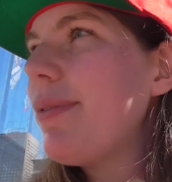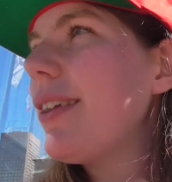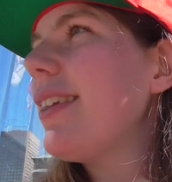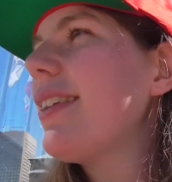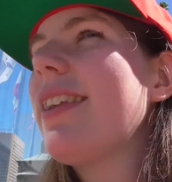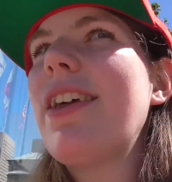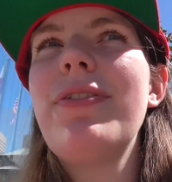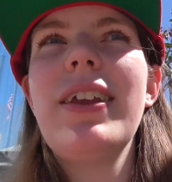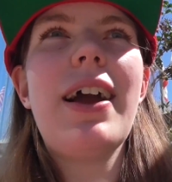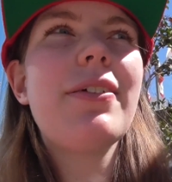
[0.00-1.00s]
But it's
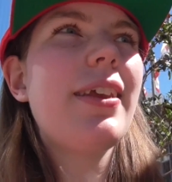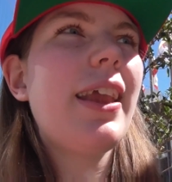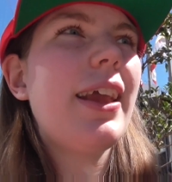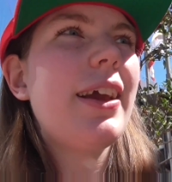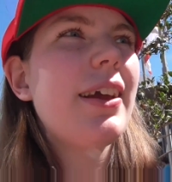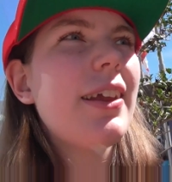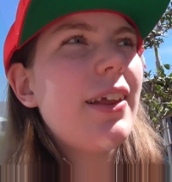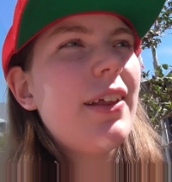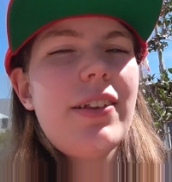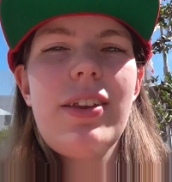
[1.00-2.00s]
lovely out here.
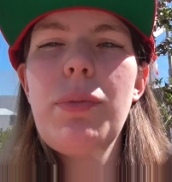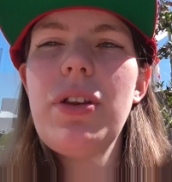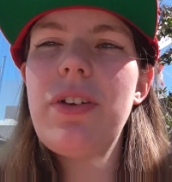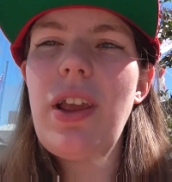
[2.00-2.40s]
So much